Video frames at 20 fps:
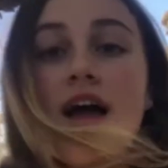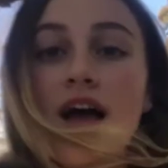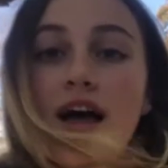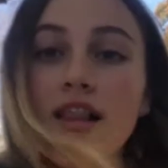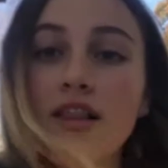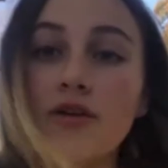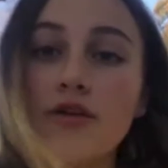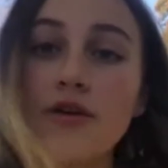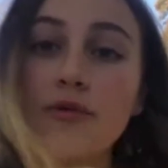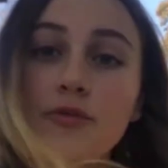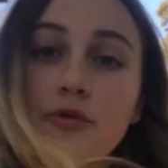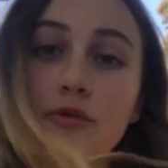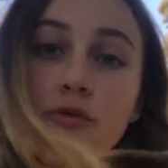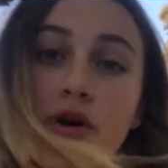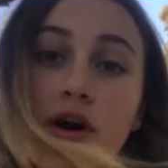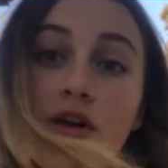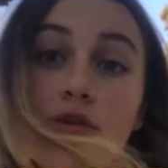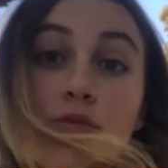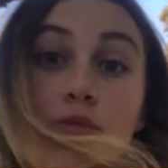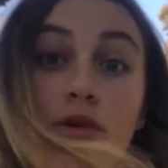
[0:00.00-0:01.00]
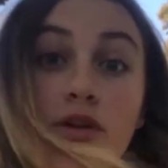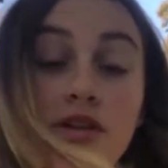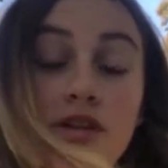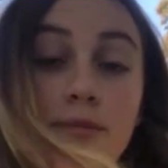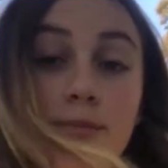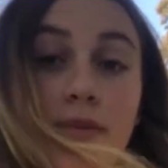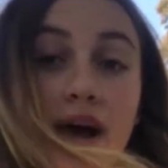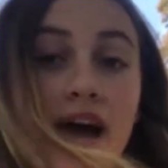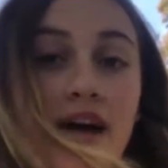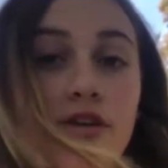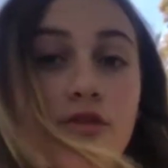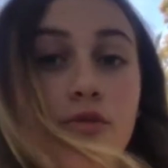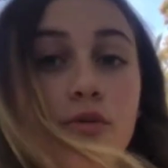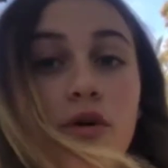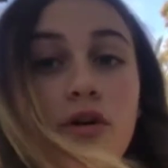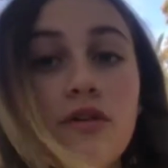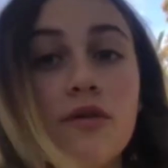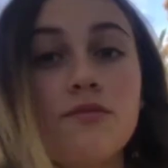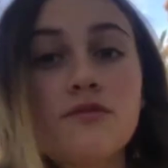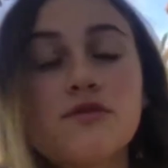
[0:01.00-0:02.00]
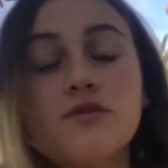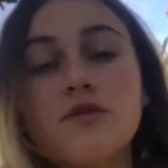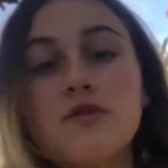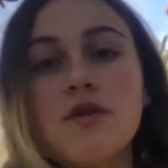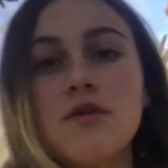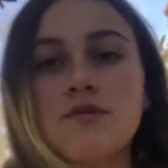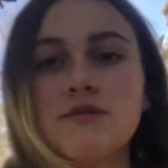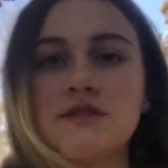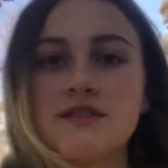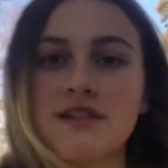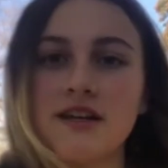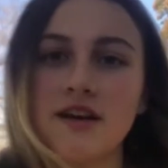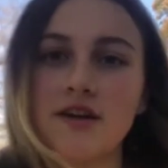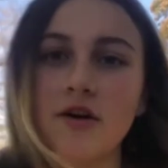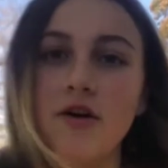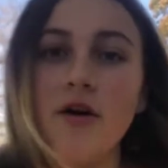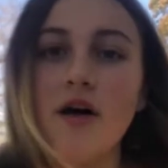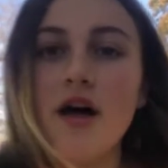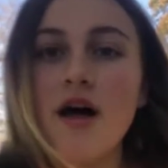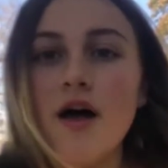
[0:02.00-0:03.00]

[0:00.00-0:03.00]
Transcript: Hello everyone, welcome back or welcome to Globe's channel.